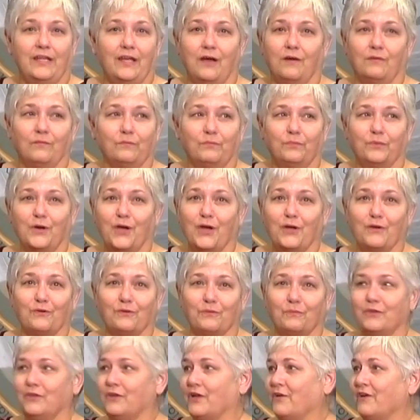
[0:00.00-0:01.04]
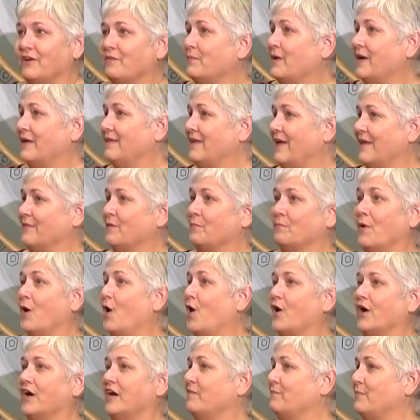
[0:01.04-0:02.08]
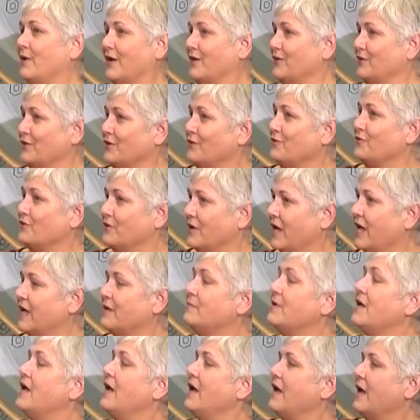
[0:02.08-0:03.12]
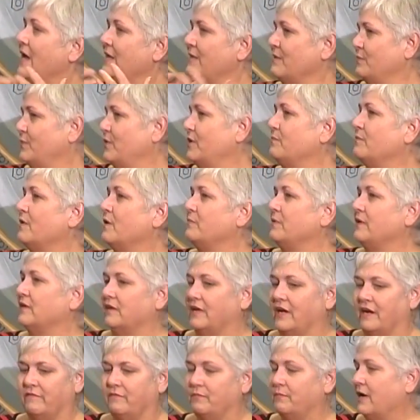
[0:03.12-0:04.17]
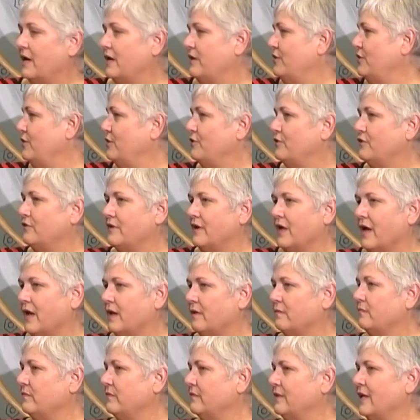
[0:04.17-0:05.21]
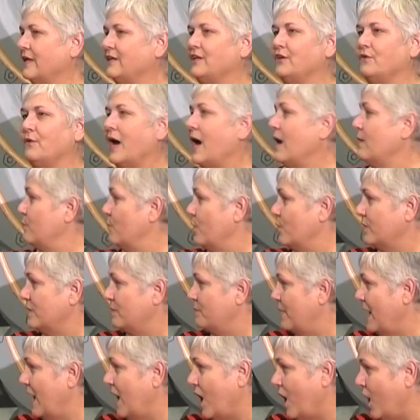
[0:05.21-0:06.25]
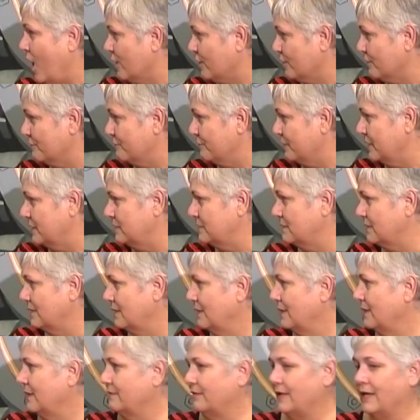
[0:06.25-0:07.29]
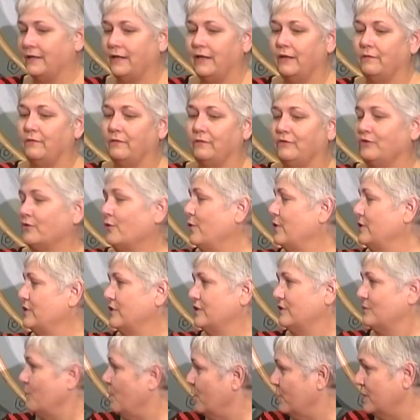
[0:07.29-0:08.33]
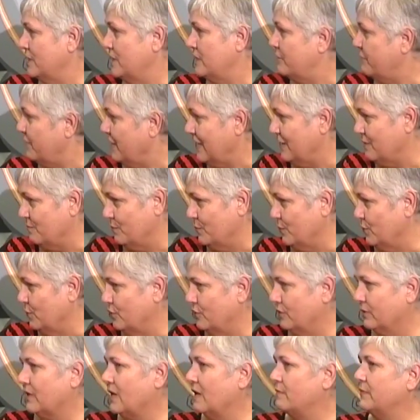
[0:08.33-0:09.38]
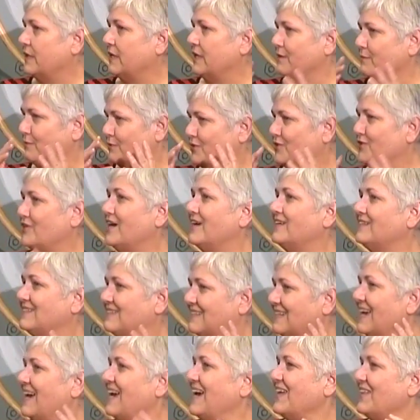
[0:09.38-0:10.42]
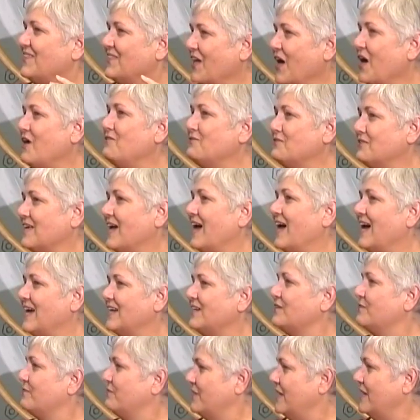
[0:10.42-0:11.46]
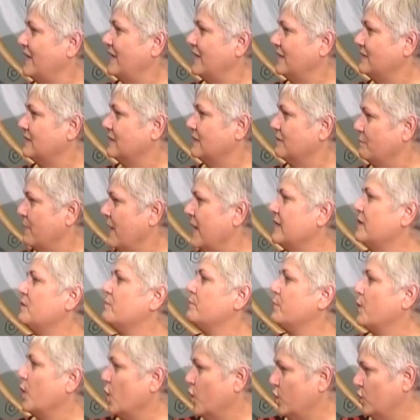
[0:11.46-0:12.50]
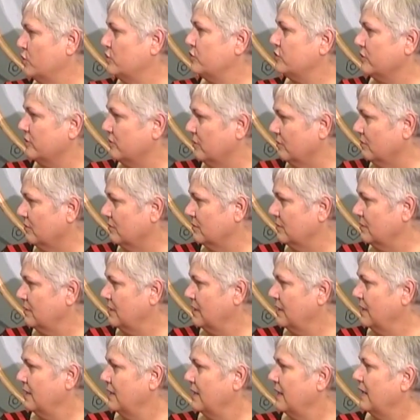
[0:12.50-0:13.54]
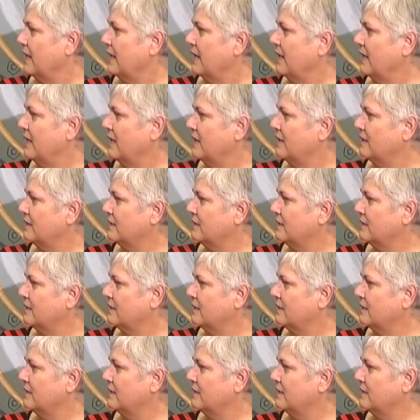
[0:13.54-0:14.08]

on the program, you know, everybody at the bar, everybody knew your name. At the bookmobile, everybody knew your name. They knew I wanted biographies. They knew Joanne just wanted a thin book. I mean, it was just those kind of things that made it personal. And